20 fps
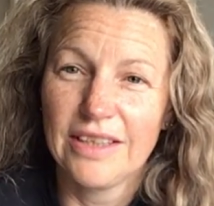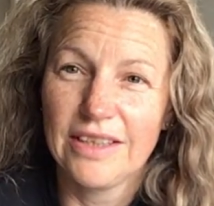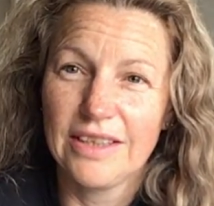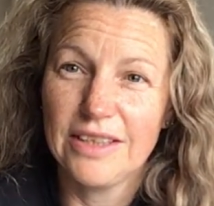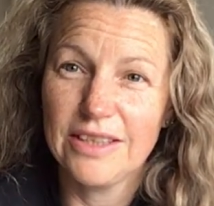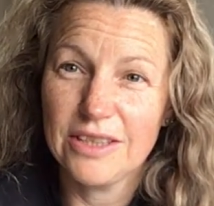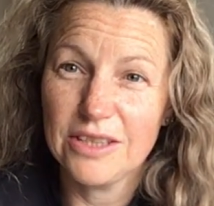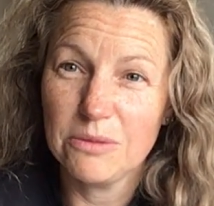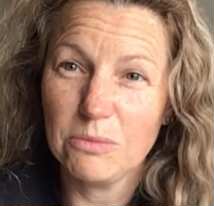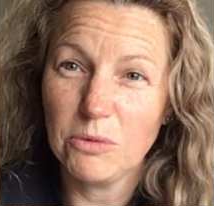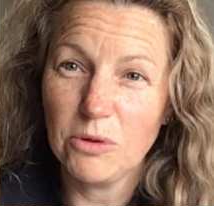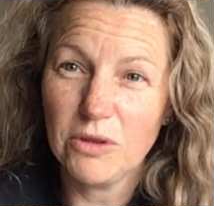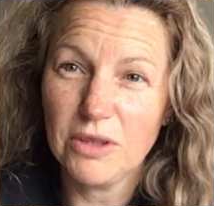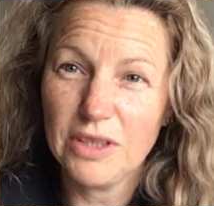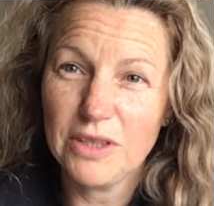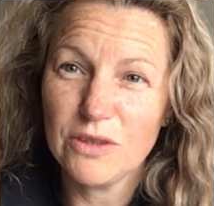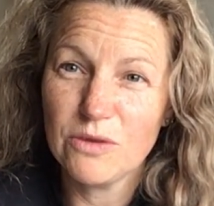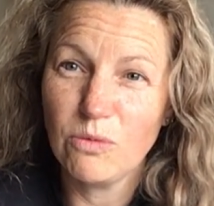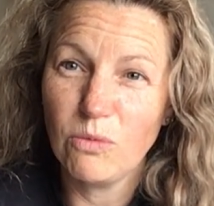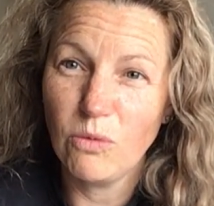this
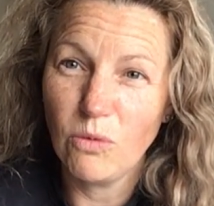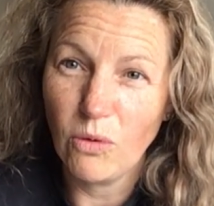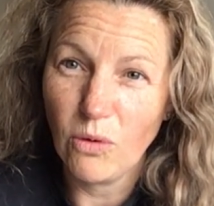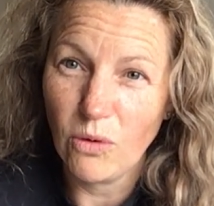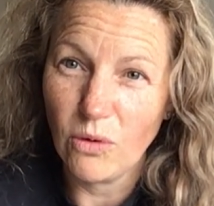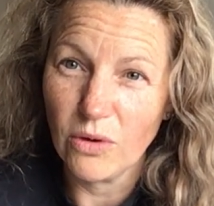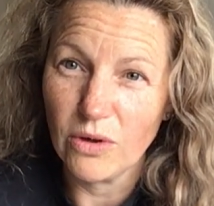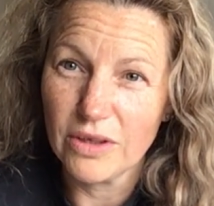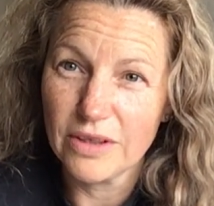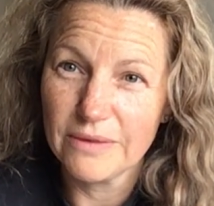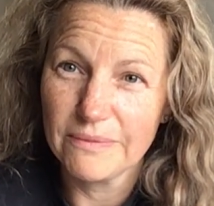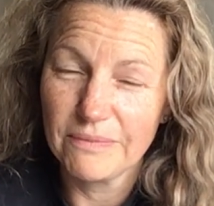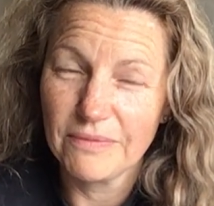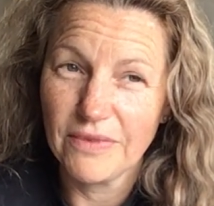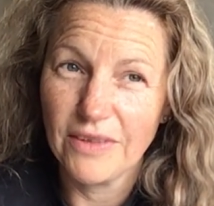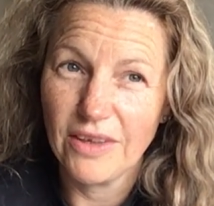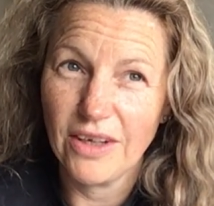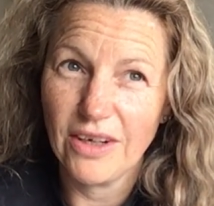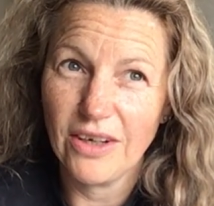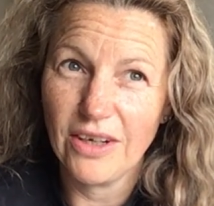morning's walk,
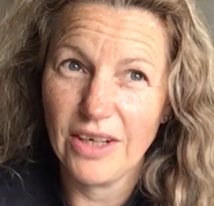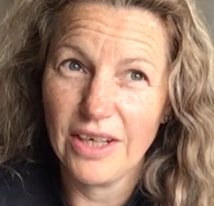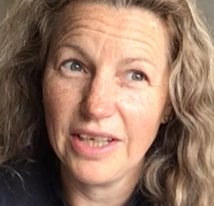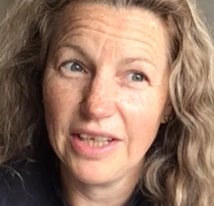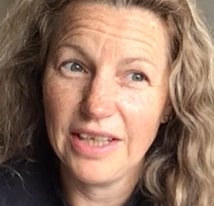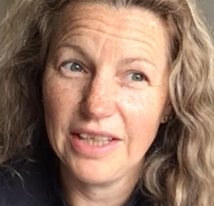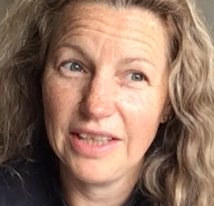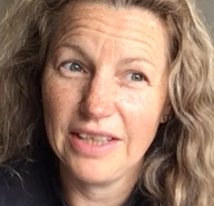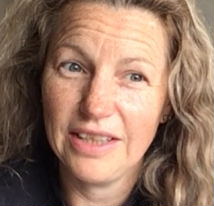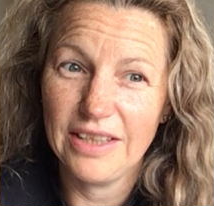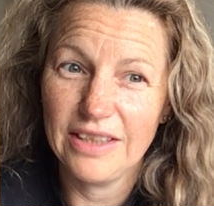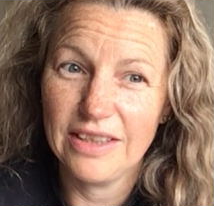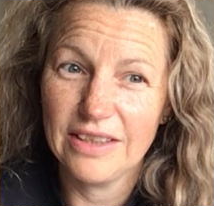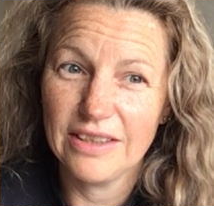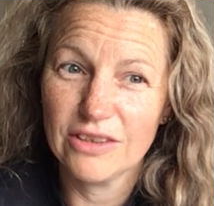I